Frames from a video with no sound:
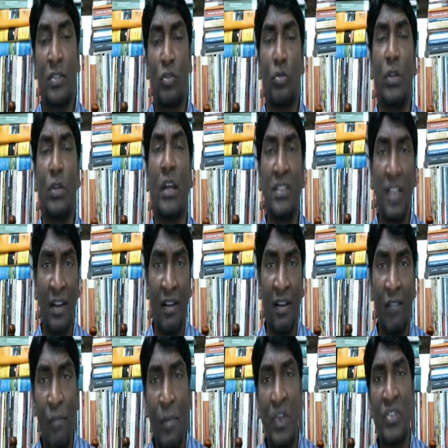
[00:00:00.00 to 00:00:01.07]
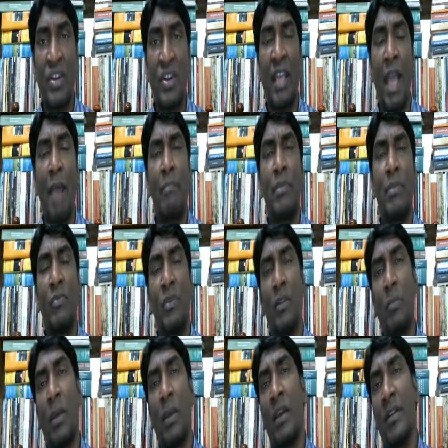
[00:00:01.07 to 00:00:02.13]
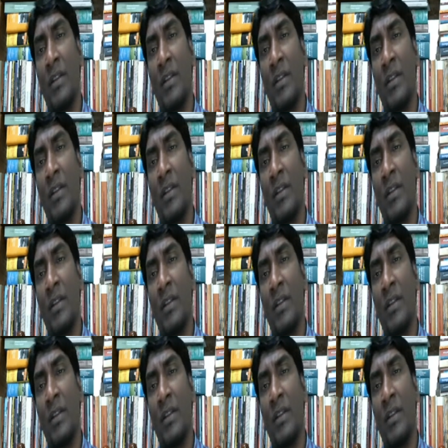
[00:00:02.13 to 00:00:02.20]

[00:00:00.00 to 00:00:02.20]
So there is an information gap between the buyer